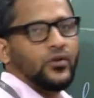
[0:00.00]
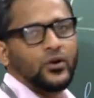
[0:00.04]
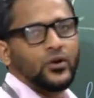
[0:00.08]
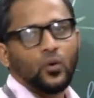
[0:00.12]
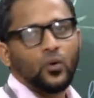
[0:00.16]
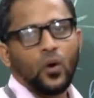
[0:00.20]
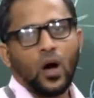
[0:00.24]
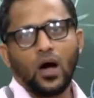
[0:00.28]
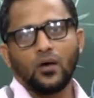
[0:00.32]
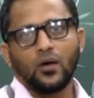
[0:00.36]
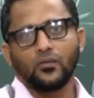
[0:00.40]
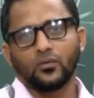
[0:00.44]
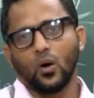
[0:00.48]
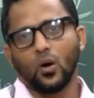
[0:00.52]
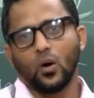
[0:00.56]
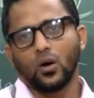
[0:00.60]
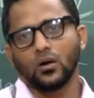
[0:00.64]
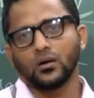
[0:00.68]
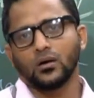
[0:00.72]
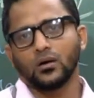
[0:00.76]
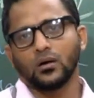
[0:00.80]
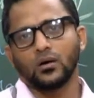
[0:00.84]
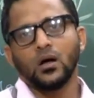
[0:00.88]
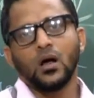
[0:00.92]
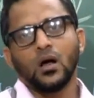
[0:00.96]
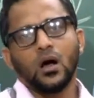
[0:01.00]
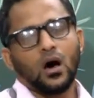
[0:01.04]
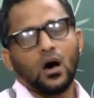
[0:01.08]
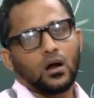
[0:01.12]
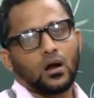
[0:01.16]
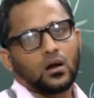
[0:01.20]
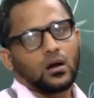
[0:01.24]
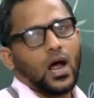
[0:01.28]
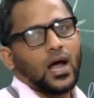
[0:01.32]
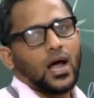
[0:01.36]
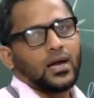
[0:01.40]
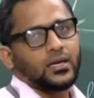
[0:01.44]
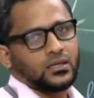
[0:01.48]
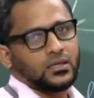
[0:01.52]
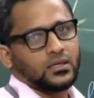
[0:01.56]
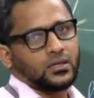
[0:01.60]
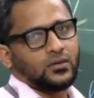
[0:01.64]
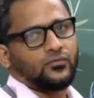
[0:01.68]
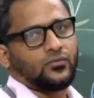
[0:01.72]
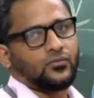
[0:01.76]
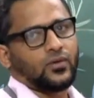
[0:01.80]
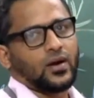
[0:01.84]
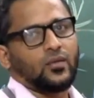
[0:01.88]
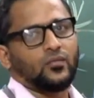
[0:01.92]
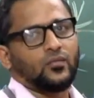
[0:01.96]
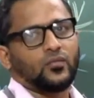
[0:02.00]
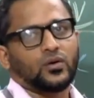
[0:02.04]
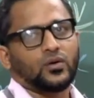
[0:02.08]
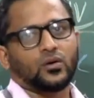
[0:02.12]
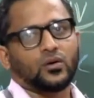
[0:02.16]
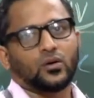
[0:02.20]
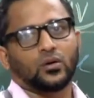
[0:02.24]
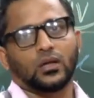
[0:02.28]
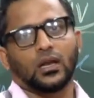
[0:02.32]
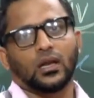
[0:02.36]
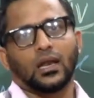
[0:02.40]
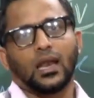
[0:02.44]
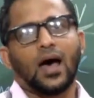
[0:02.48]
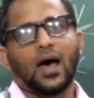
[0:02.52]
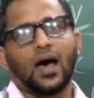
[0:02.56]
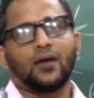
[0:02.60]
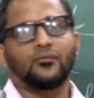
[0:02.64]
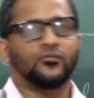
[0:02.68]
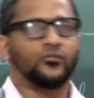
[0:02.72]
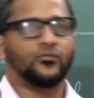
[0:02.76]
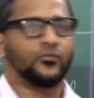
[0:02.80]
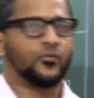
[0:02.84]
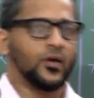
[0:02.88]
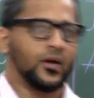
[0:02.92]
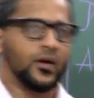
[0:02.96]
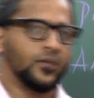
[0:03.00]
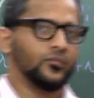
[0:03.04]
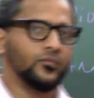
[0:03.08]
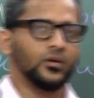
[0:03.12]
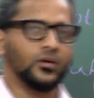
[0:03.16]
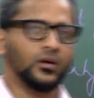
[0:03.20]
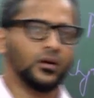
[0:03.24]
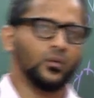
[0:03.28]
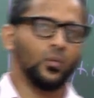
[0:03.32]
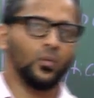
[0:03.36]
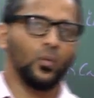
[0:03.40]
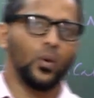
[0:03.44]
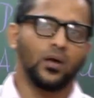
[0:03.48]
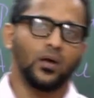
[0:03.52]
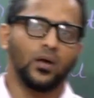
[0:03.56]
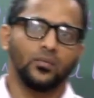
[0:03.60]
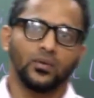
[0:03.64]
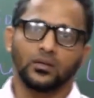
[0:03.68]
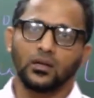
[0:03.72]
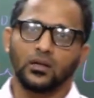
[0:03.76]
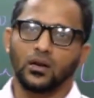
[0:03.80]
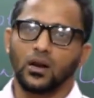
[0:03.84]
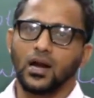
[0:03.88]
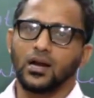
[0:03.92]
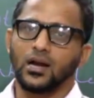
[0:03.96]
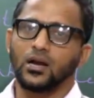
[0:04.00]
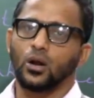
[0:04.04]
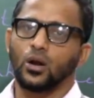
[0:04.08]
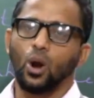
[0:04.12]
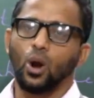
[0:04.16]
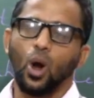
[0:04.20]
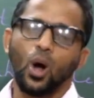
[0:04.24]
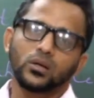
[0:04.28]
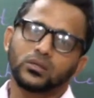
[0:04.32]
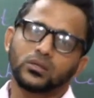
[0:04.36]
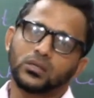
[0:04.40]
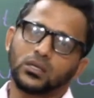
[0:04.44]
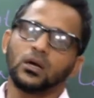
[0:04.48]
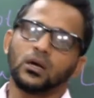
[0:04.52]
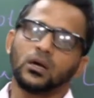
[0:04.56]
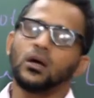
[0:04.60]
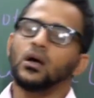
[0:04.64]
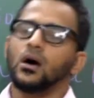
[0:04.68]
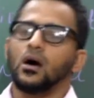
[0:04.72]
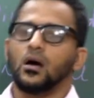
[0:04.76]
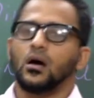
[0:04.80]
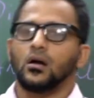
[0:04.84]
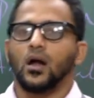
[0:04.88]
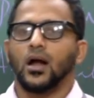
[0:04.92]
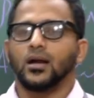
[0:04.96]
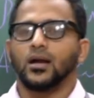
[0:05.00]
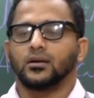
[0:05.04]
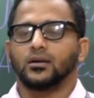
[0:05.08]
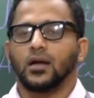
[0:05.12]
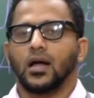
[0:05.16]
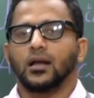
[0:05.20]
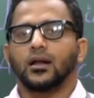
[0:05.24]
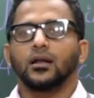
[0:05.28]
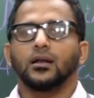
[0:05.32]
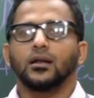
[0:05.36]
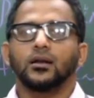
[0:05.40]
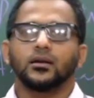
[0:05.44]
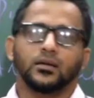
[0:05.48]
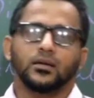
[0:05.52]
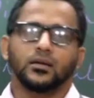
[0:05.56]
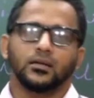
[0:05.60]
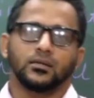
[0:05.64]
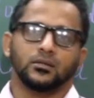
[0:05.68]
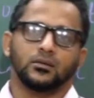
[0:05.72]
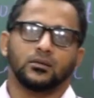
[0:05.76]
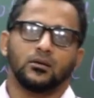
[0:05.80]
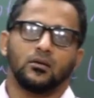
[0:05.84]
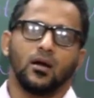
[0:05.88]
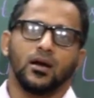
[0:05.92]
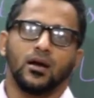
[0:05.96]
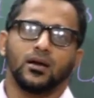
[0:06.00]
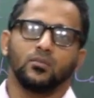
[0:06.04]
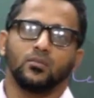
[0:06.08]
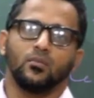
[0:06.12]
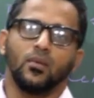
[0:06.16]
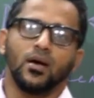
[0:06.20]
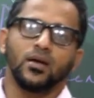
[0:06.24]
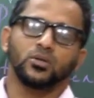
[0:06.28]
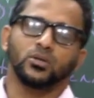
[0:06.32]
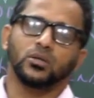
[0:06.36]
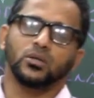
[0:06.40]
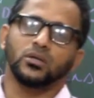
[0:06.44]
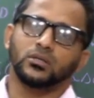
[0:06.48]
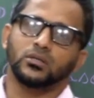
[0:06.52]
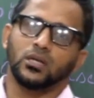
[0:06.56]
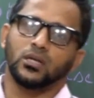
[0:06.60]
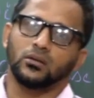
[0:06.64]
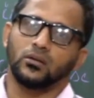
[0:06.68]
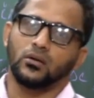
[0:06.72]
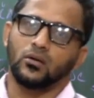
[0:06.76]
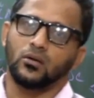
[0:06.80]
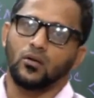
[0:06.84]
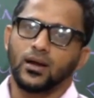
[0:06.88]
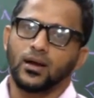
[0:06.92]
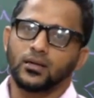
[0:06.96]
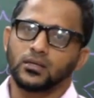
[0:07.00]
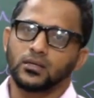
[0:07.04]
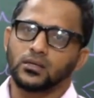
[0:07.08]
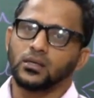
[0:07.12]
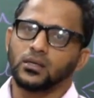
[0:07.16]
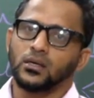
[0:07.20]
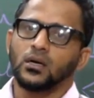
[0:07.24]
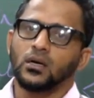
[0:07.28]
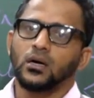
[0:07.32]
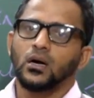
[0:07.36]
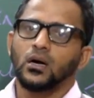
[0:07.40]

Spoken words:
we do have called a right framework, or the LAM framework, where with the right logic, right analytics, right measures, and the right